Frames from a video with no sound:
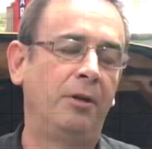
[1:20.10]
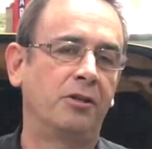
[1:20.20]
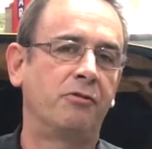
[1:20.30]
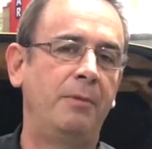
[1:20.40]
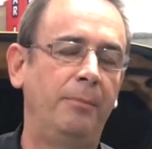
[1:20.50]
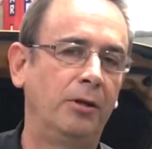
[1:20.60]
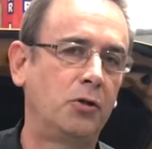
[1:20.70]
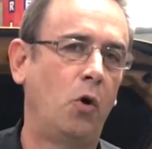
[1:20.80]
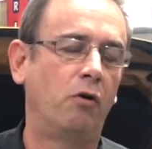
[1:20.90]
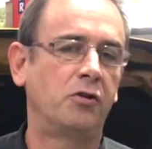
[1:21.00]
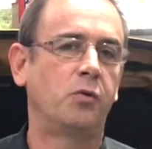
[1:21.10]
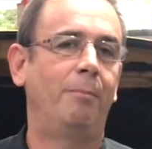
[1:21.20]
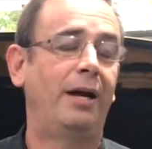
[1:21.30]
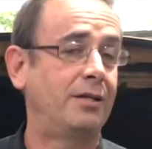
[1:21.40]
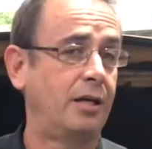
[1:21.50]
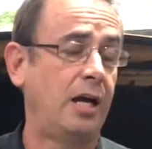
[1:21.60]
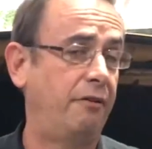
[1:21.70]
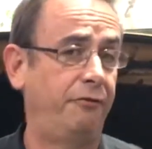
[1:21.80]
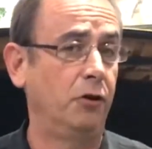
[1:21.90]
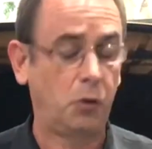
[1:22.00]
because remember, torque is what makes a
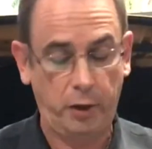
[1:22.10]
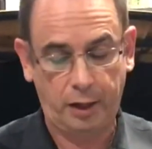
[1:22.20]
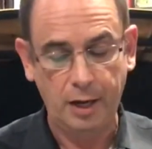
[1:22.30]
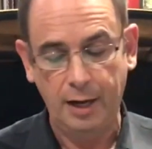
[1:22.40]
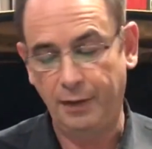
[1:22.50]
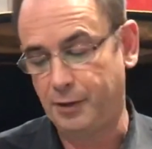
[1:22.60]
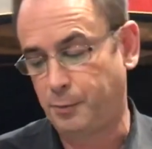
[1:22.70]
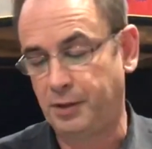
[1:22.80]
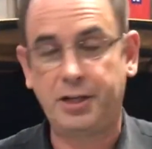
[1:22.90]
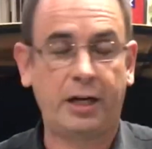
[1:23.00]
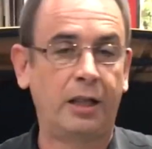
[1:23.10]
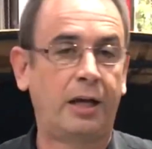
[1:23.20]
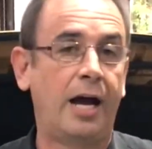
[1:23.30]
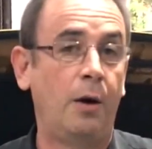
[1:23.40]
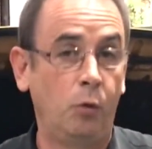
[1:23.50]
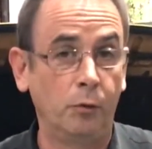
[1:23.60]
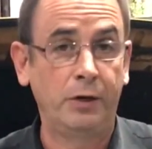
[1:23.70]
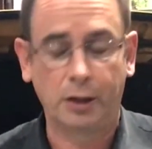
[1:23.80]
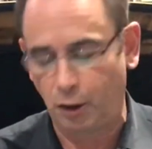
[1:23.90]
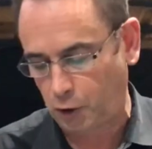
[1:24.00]
car feel quick, and this particular car will
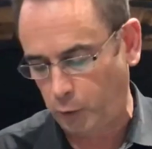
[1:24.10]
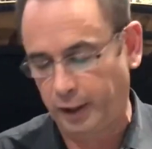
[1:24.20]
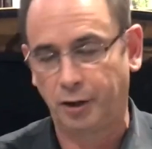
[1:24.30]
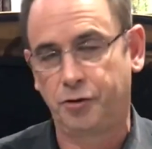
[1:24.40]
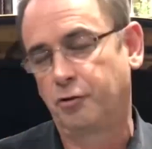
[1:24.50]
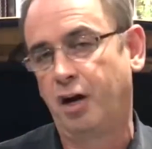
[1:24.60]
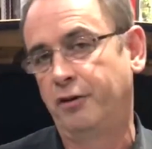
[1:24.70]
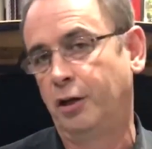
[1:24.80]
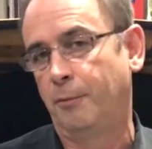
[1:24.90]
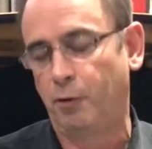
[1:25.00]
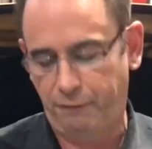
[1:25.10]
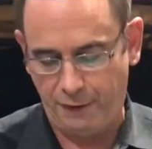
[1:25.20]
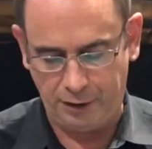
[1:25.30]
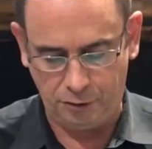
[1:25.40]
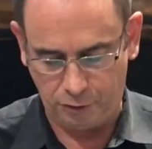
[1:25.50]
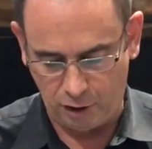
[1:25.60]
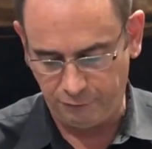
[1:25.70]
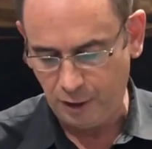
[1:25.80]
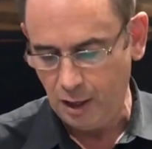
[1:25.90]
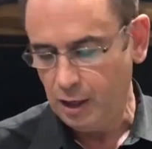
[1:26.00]
be a lot quicker to drive and a lot more fun to
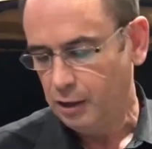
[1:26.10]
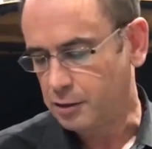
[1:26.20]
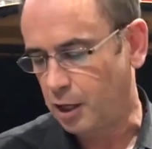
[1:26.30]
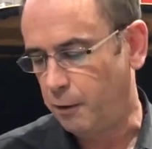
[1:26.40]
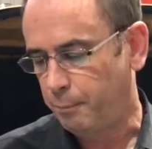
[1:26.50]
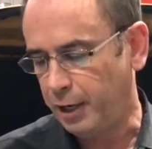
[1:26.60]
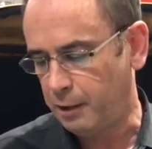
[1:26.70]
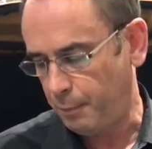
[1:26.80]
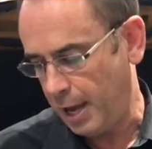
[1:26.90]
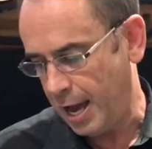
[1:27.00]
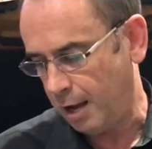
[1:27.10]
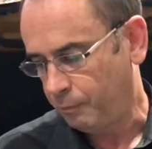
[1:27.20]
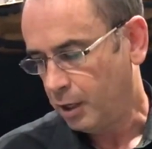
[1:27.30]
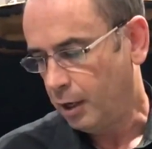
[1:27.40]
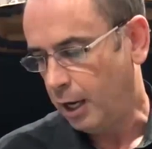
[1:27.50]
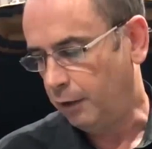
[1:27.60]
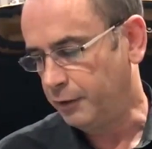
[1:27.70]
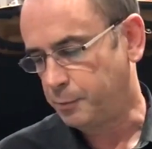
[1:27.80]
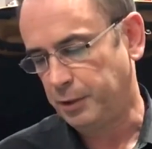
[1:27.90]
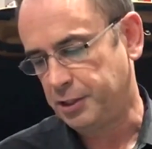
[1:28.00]
drive. So peak power on
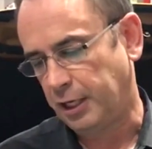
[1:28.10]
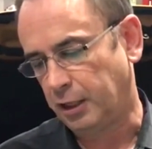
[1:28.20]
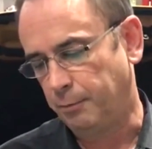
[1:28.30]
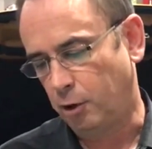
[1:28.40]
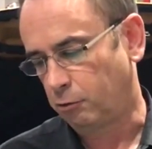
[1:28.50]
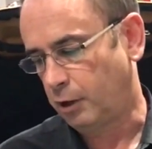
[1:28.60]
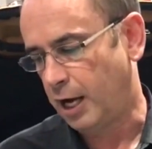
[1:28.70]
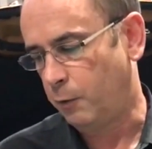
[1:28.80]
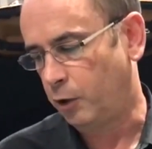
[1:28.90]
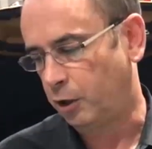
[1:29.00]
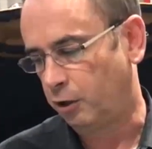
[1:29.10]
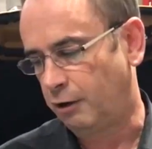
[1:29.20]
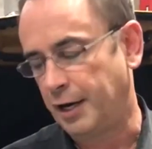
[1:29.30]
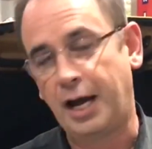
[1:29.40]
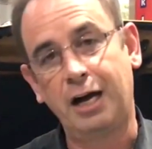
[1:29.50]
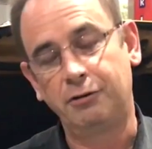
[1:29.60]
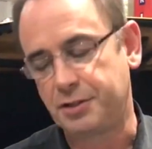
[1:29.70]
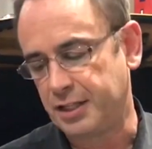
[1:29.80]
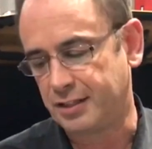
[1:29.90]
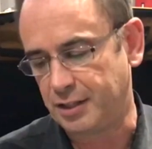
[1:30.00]
this particular model car, we got around one hundred
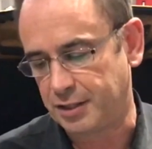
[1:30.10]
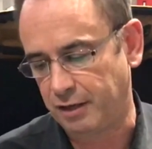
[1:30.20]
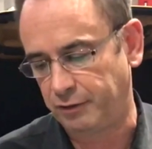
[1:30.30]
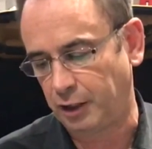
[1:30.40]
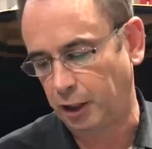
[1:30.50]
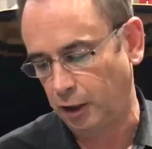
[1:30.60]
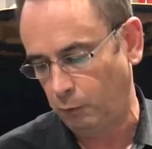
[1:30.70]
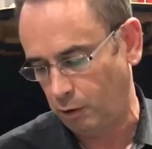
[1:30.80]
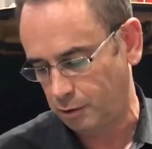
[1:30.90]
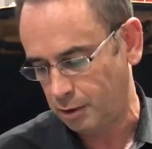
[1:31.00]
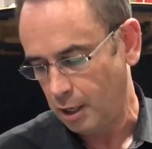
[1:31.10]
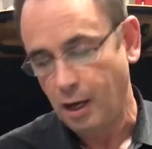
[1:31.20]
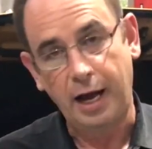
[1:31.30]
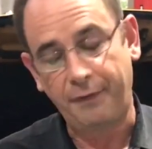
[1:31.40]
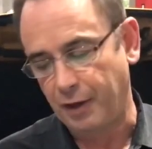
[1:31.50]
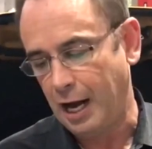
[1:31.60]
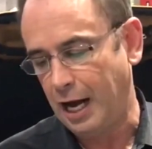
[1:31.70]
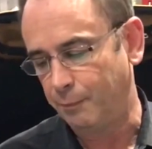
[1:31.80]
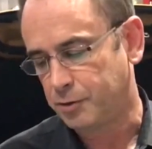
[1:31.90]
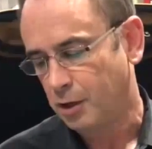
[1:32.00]
sixty-seven kilowatts at the
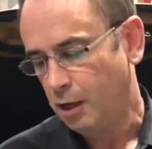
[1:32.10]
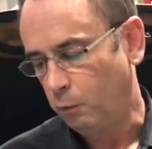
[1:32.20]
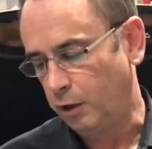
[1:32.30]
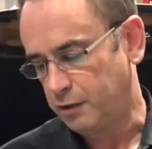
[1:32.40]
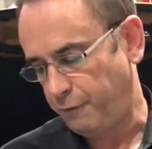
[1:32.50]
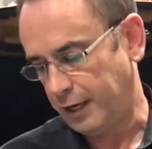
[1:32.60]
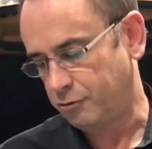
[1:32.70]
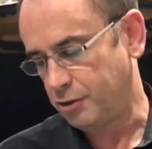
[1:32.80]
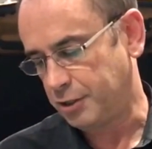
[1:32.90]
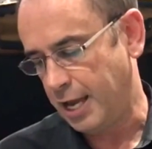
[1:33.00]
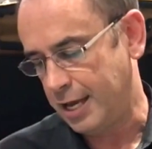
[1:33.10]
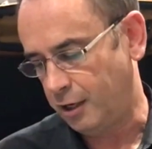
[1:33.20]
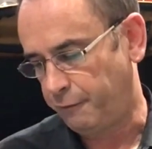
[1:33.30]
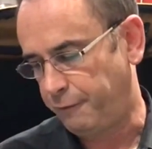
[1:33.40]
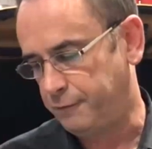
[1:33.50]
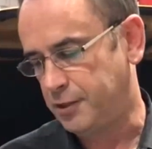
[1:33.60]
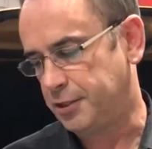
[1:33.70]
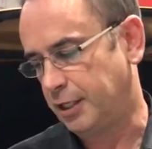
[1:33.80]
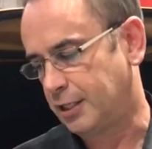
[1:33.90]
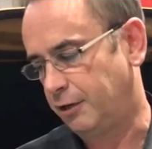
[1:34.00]
hubs, whereas factory standard of
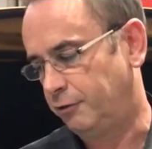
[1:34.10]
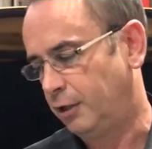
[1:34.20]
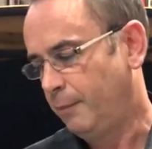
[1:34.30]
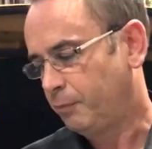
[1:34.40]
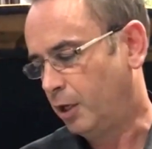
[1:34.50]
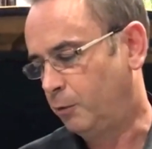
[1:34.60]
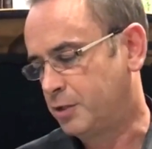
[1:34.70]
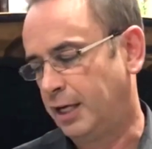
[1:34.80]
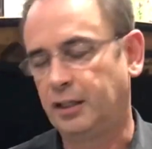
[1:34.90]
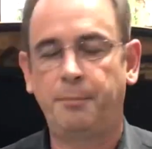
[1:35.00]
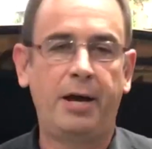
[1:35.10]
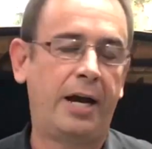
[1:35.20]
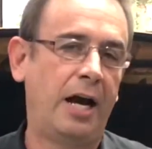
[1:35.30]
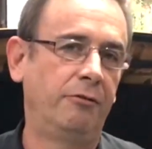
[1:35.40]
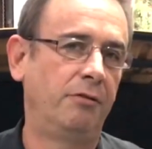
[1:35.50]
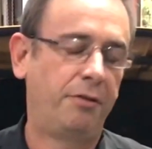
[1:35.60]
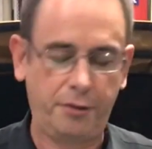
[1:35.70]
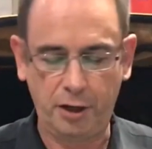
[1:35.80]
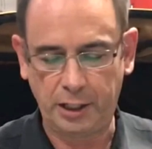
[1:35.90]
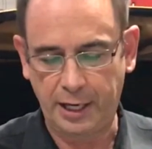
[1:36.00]
fifty-six hundred, it was only about one hundred
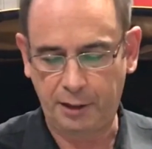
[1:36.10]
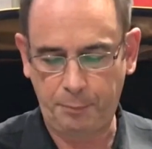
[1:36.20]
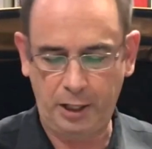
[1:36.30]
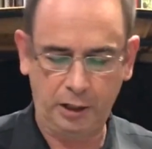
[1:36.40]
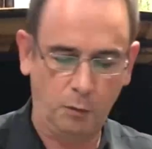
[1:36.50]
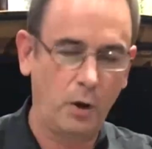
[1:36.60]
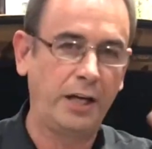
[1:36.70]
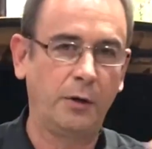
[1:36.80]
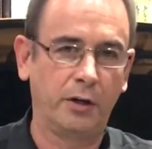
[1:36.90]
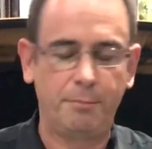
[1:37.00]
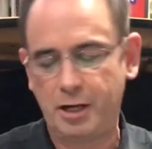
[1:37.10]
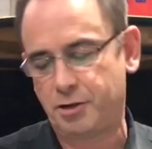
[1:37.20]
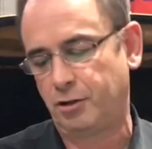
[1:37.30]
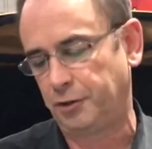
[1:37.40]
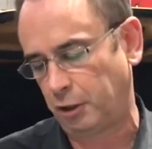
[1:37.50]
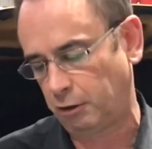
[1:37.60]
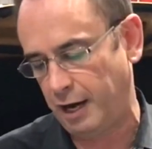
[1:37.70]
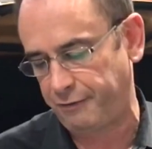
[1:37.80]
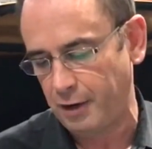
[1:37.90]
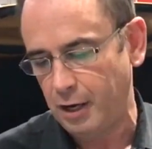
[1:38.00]
thirty. Now, depending on where you want to measure it on the
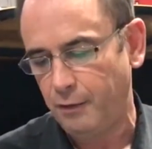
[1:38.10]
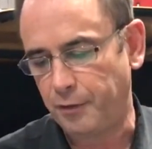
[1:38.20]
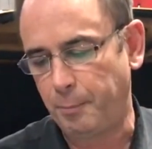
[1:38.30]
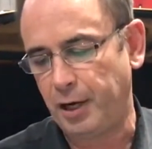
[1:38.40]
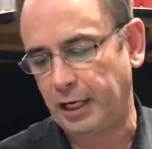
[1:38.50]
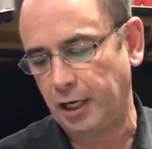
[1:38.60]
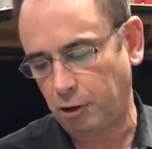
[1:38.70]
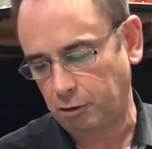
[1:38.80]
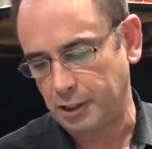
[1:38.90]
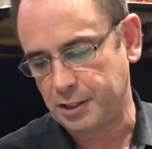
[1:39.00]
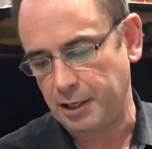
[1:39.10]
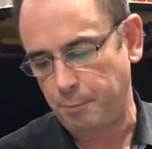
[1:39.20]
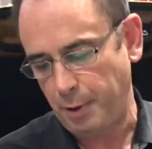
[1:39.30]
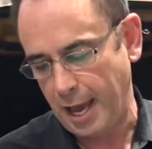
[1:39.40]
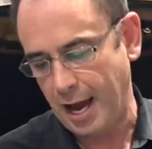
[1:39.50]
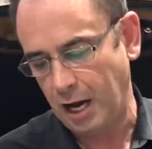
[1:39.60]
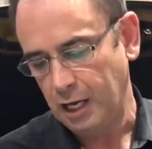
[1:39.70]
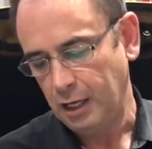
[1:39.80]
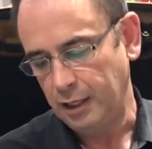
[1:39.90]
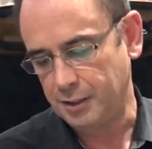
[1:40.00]
graph, the peak increase in power
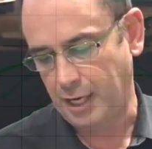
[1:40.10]
is